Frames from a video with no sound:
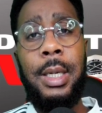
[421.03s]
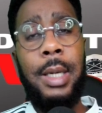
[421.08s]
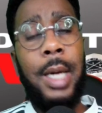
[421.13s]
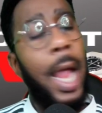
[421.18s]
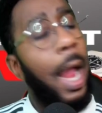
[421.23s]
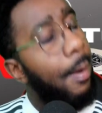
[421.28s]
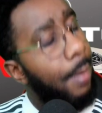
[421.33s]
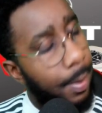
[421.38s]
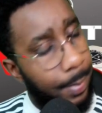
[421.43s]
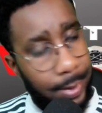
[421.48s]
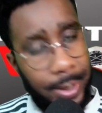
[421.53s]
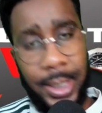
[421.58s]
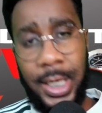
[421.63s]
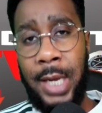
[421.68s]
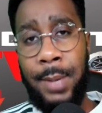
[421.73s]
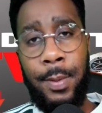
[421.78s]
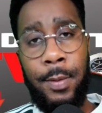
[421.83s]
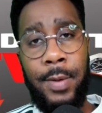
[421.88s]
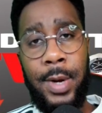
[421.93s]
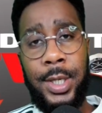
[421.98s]
and remember to
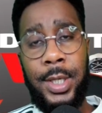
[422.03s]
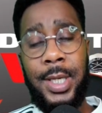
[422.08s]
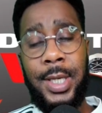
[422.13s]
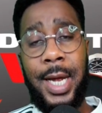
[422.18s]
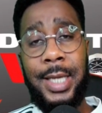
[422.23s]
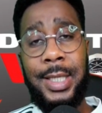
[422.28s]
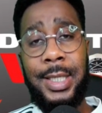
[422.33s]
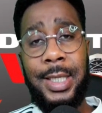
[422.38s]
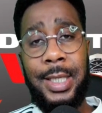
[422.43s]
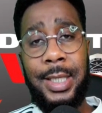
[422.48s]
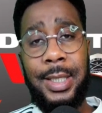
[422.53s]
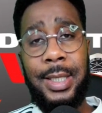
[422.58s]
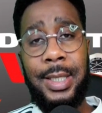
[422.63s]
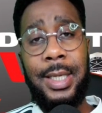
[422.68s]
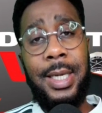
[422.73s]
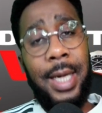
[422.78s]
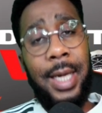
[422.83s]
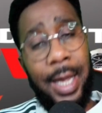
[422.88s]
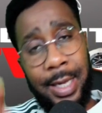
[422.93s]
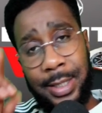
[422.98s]
keep it Reggie United
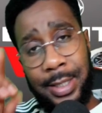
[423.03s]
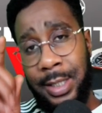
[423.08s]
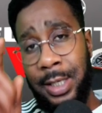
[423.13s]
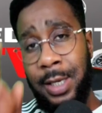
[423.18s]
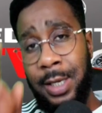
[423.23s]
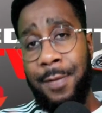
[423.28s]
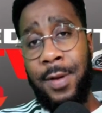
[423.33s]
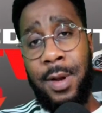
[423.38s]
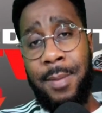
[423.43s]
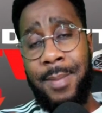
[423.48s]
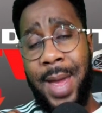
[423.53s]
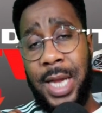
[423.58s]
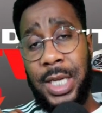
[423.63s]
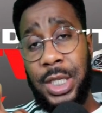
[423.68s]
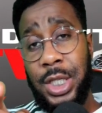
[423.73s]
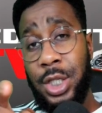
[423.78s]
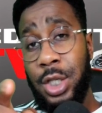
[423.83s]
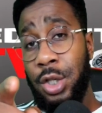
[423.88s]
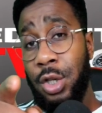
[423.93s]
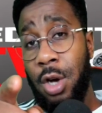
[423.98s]
and see you for the
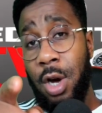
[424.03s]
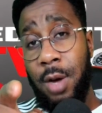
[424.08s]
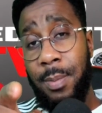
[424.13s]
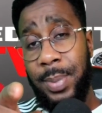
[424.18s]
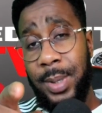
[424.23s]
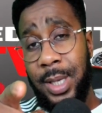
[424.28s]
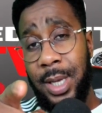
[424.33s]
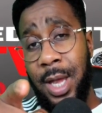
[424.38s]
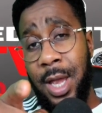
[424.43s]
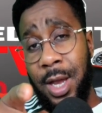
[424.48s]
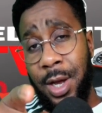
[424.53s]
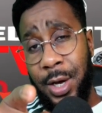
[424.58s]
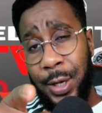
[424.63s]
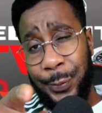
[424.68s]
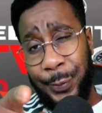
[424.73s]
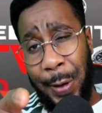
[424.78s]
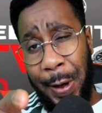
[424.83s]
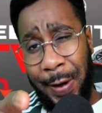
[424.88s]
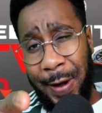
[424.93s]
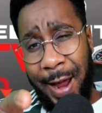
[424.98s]
Manchester Derby. Cause we're
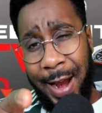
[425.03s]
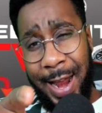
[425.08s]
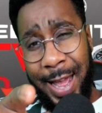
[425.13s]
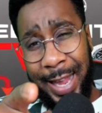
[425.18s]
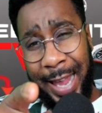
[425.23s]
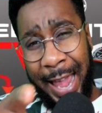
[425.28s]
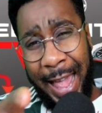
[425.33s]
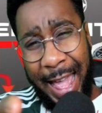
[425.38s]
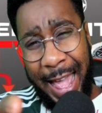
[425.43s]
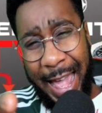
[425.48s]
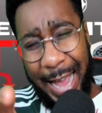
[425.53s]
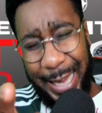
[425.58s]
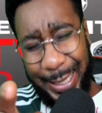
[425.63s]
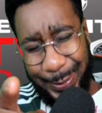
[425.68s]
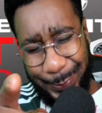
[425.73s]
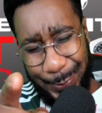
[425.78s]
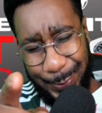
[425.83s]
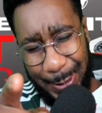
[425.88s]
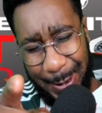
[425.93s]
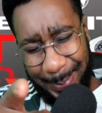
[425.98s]
gonna
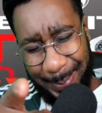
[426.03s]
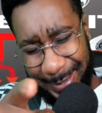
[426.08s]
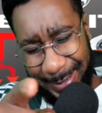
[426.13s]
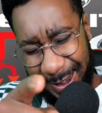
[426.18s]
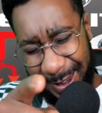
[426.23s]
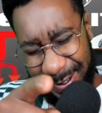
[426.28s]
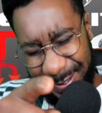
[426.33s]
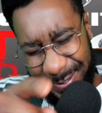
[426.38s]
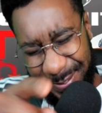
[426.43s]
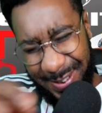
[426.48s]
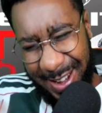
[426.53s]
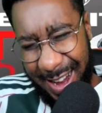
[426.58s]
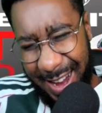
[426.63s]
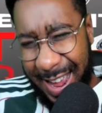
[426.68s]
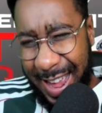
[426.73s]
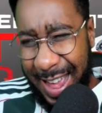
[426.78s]
gas what the